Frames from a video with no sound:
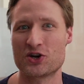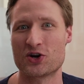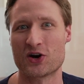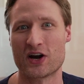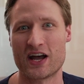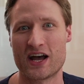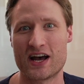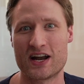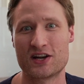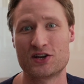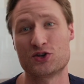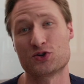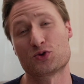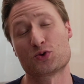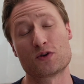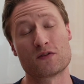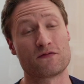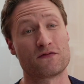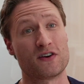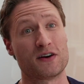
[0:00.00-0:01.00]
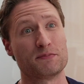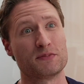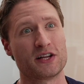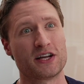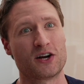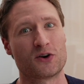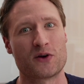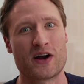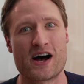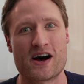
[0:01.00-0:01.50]
your head and just sort of
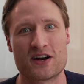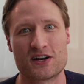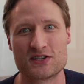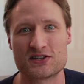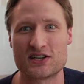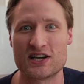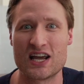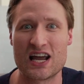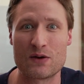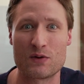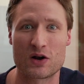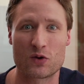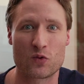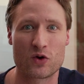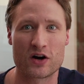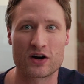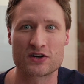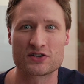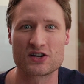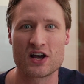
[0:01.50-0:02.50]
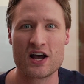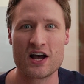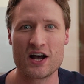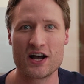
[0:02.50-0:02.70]
fumbling around and seeing what works.